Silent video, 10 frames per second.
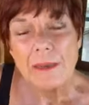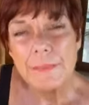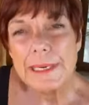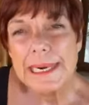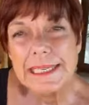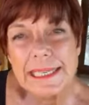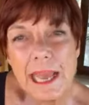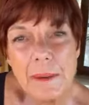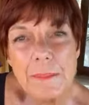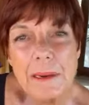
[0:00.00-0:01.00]
But
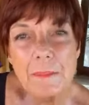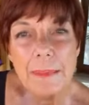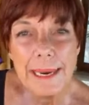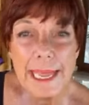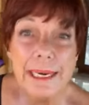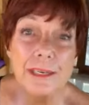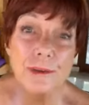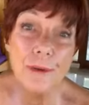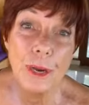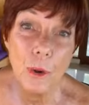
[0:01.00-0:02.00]
some
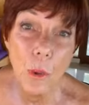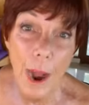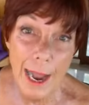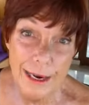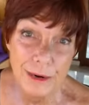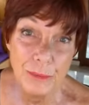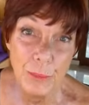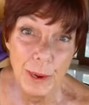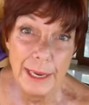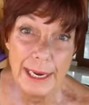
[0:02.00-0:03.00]
blends require
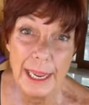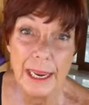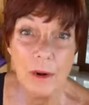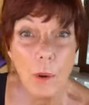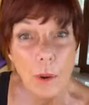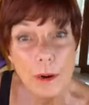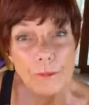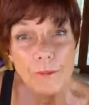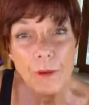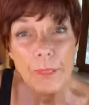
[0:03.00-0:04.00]
one in order
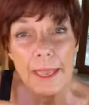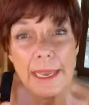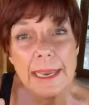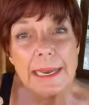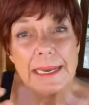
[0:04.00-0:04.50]
for the